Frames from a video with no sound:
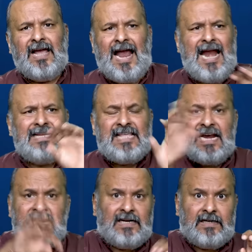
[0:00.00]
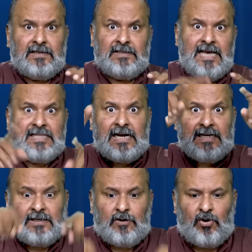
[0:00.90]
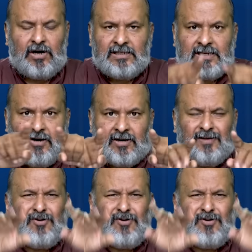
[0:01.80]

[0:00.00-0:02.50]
and then saying that, listen, locals cannot touch.